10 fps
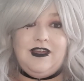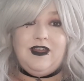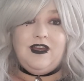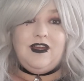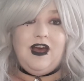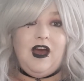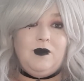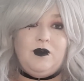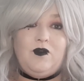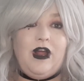that I
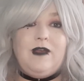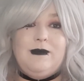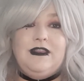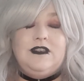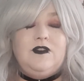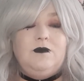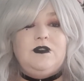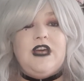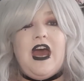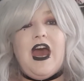would recommend this film
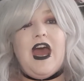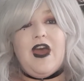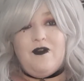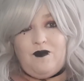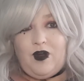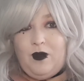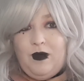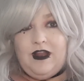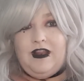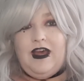to
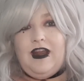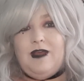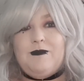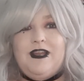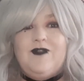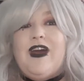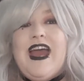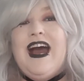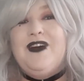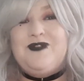everyone, and I believe I
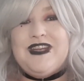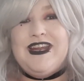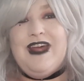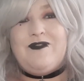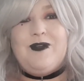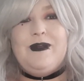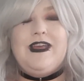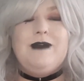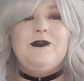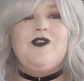have done. Everyone I
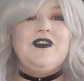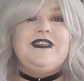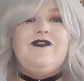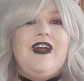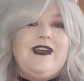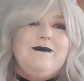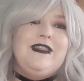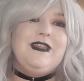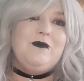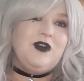come across, I
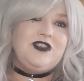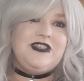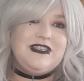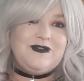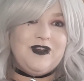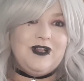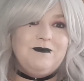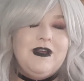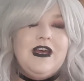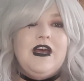recommend they watch this
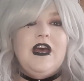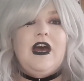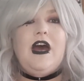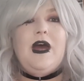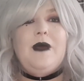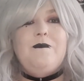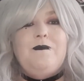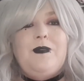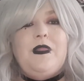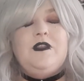film.
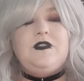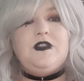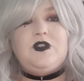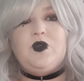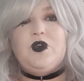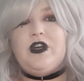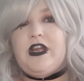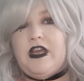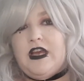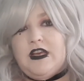The
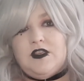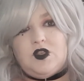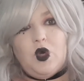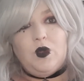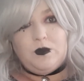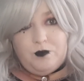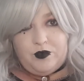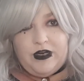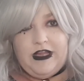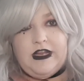story is told
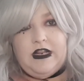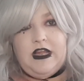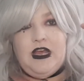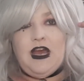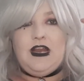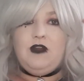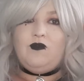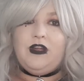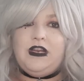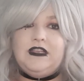brilliantly, and it
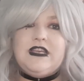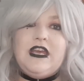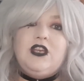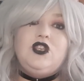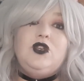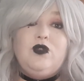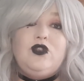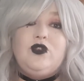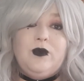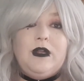really takes you
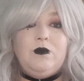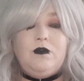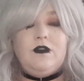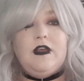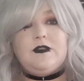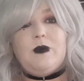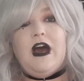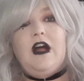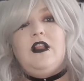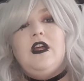through it as
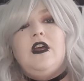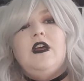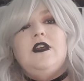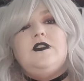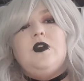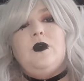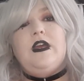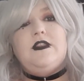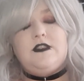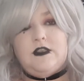well. So
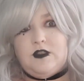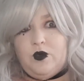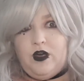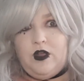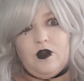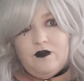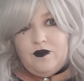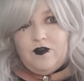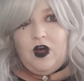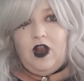it's a story you can
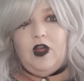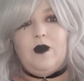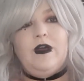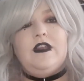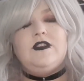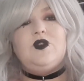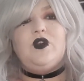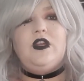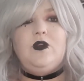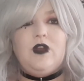follow and a
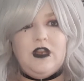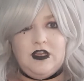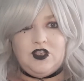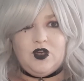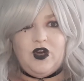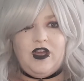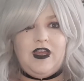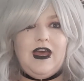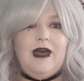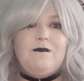story you can
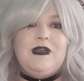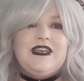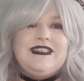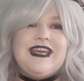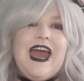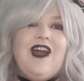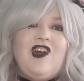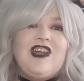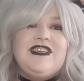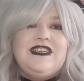enjoy, and because the
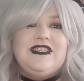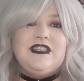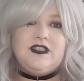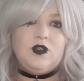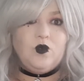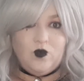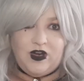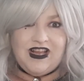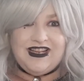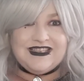characters are so
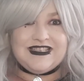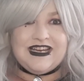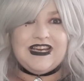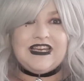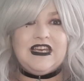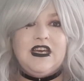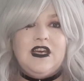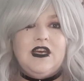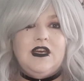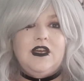realistic,
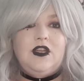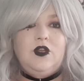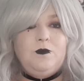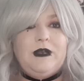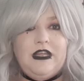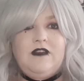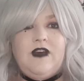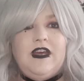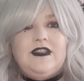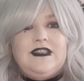you believe
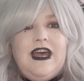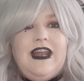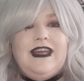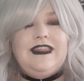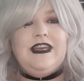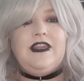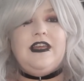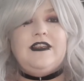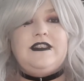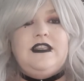it. And I think
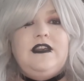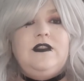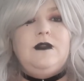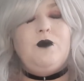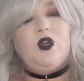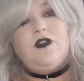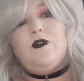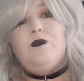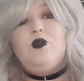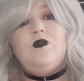that's the point of
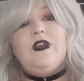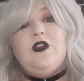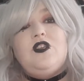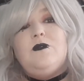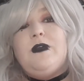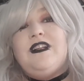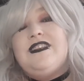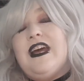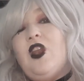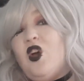a movie. You should be able to
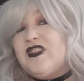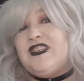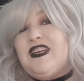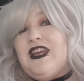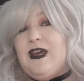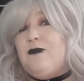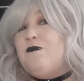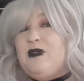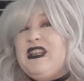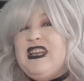get lost in it
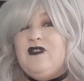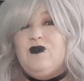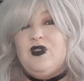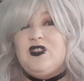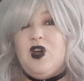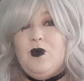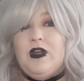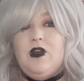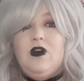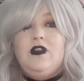and believe what's
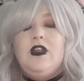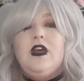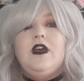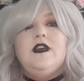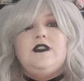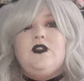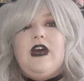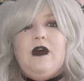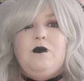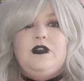going on. So
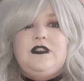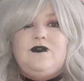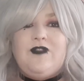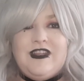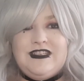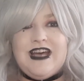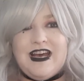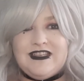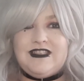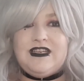that was
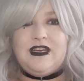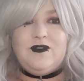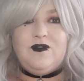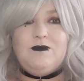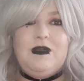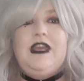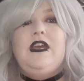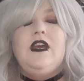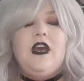fantastic for me.